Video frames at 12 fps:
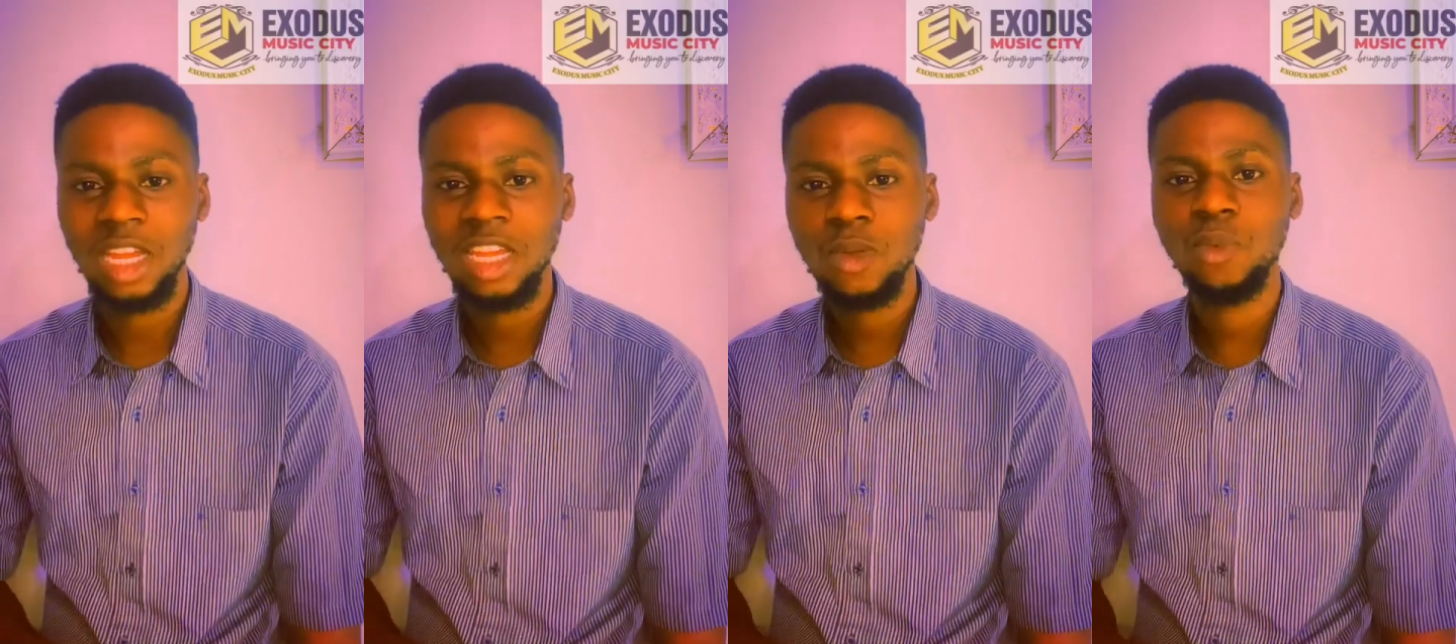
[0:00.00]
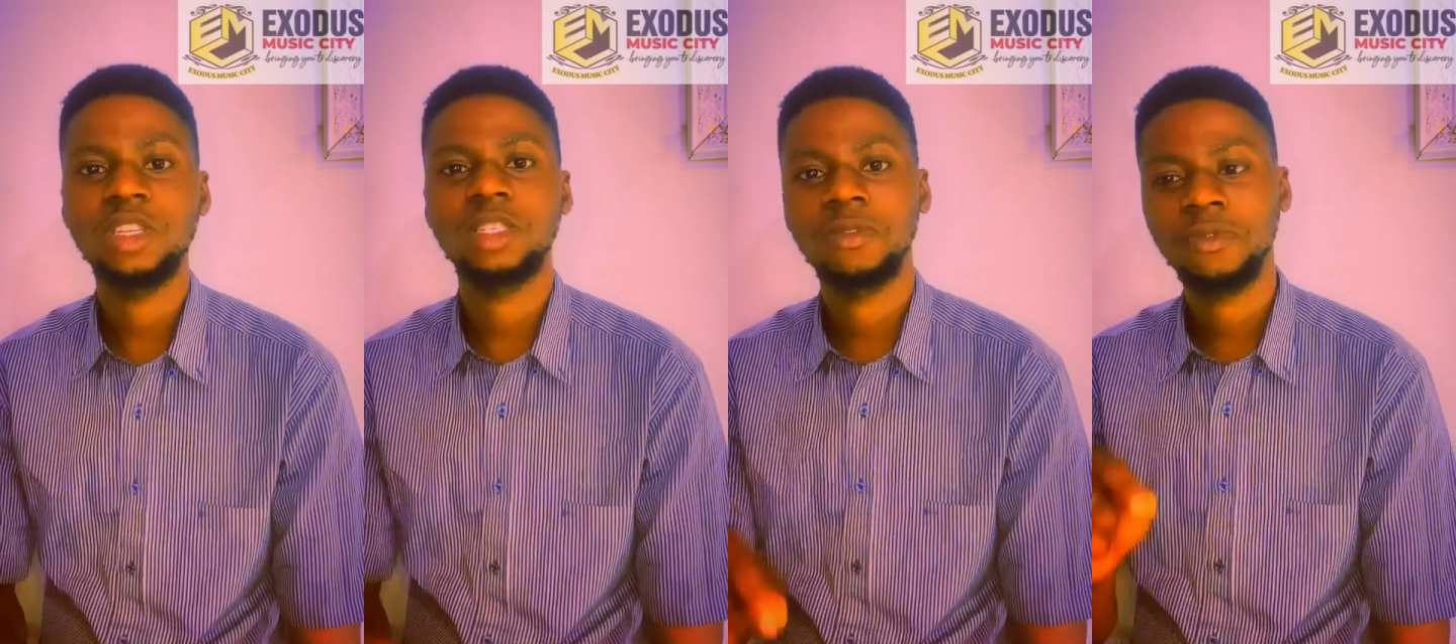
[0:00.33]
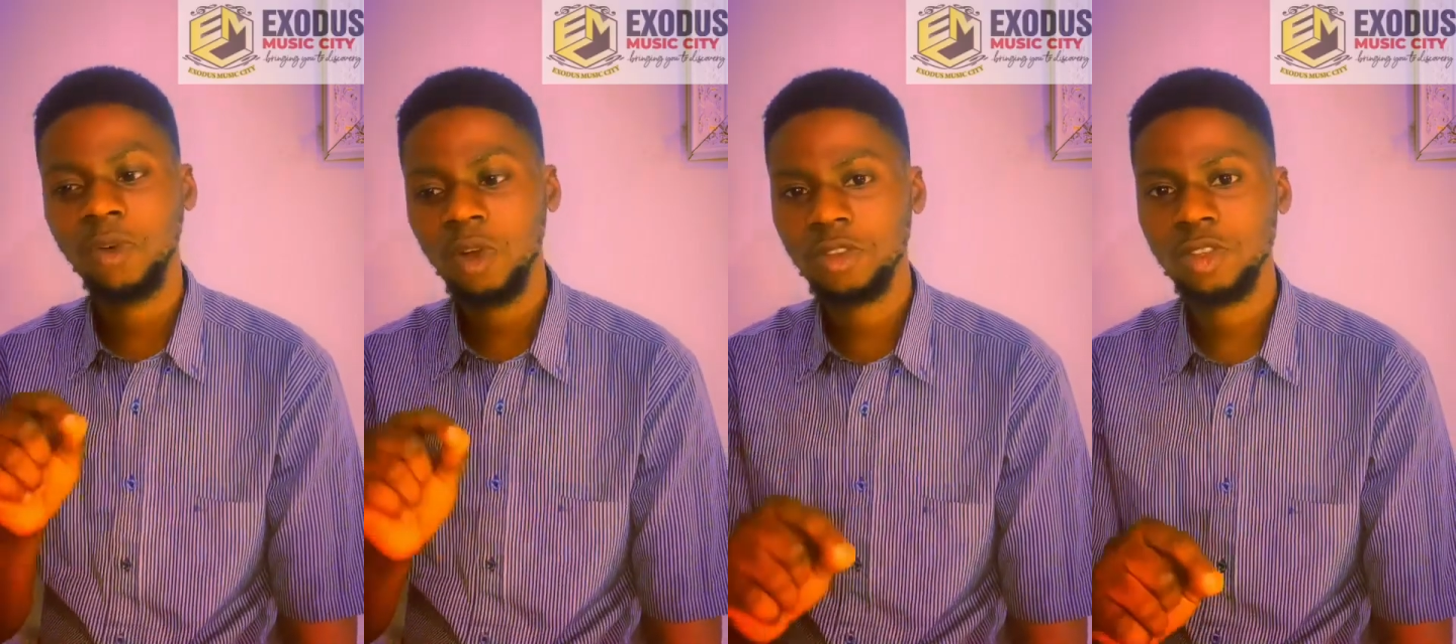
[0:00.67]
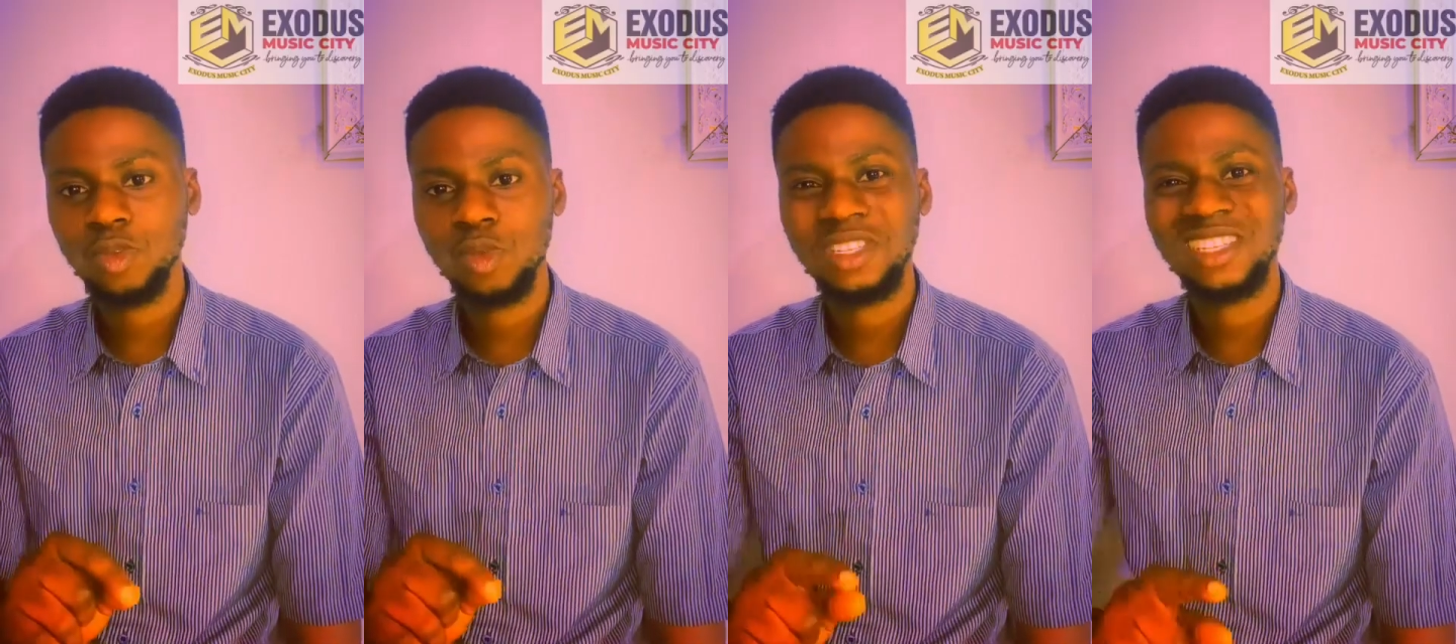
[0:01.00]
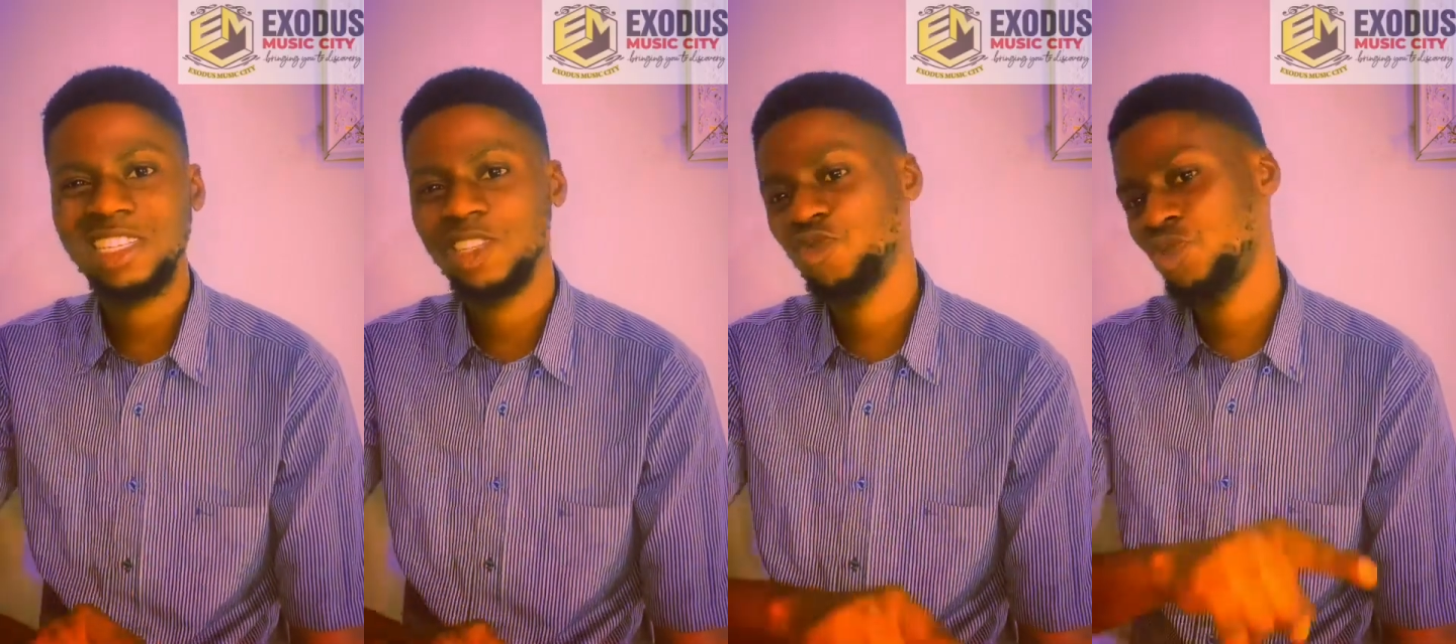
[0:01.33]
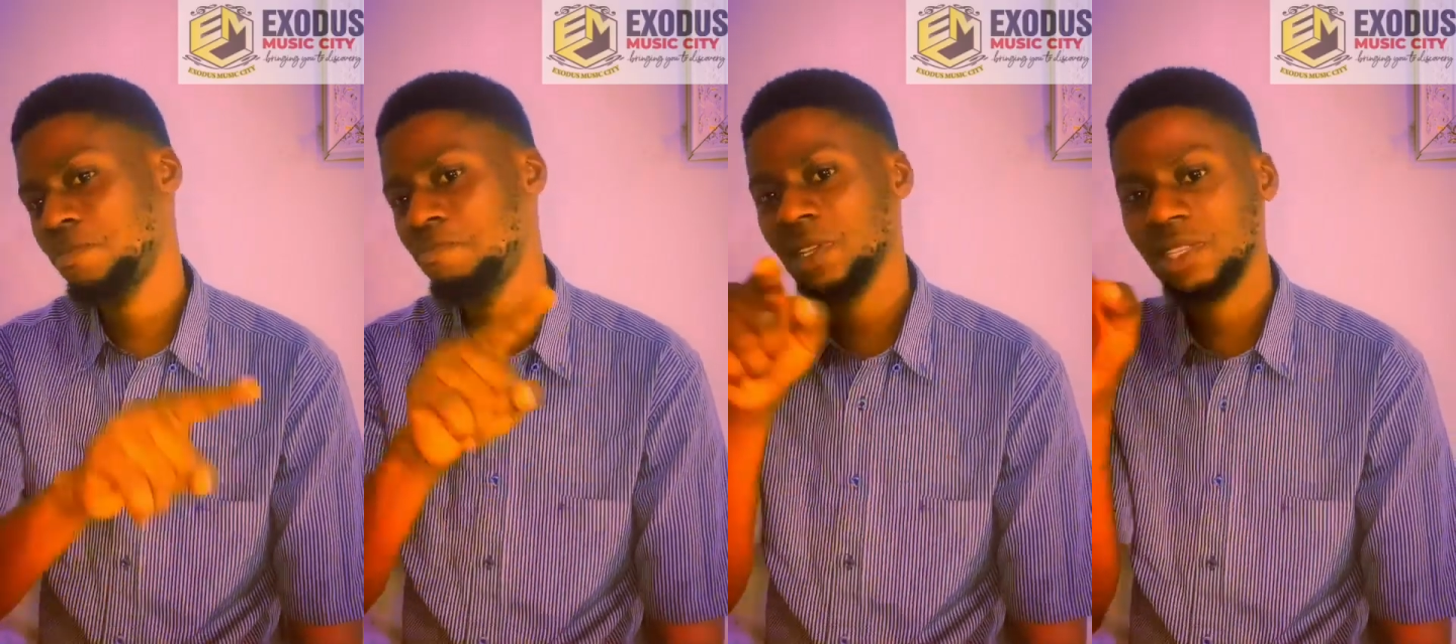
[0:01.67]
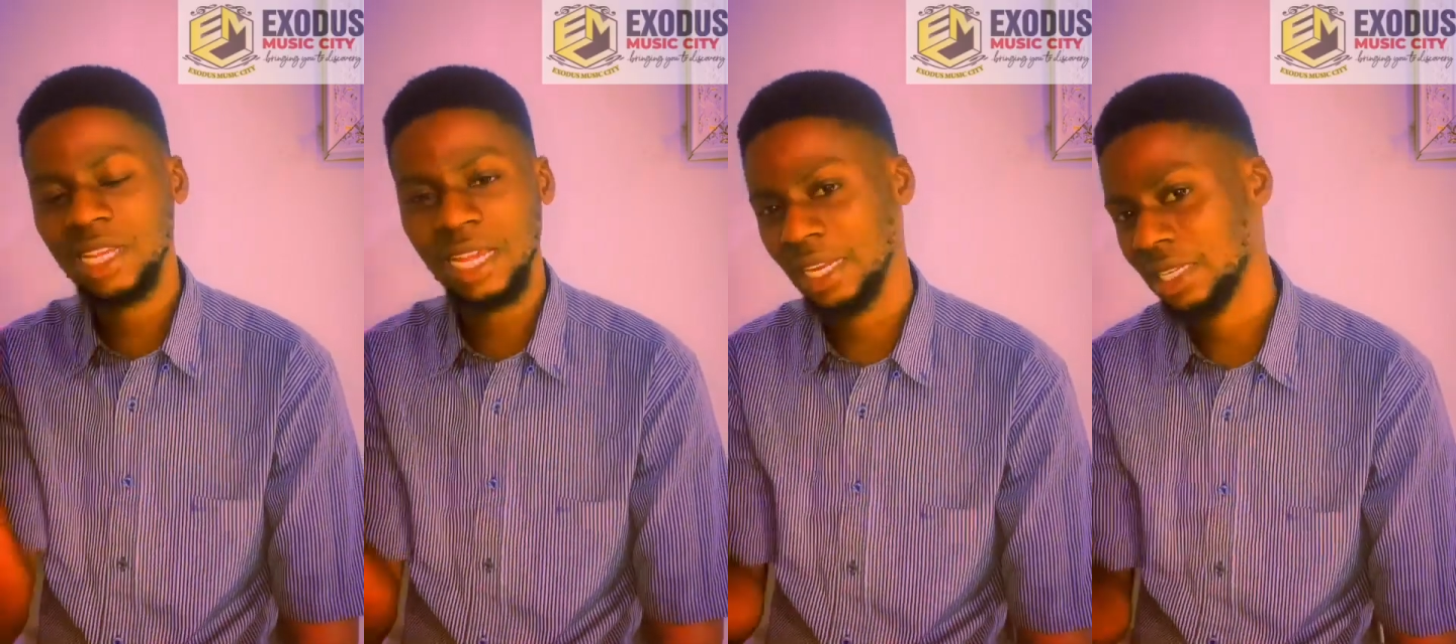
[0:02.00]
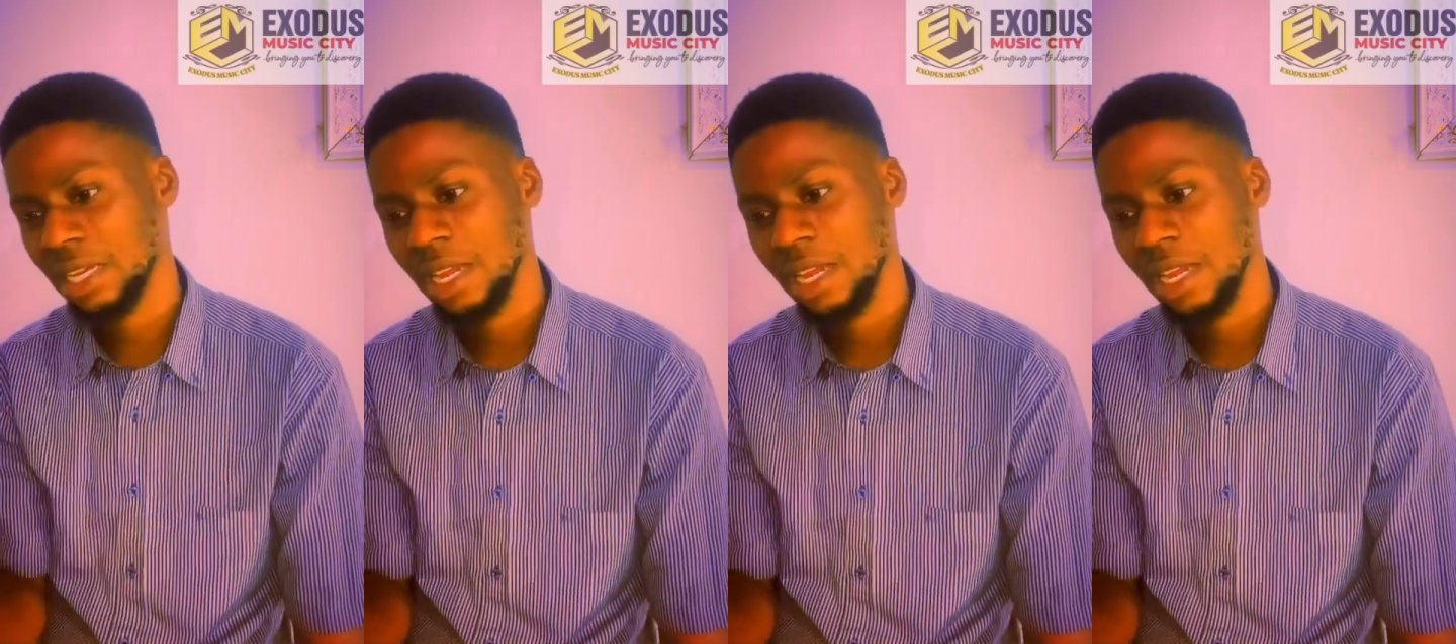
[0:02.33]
in which the first note is repeated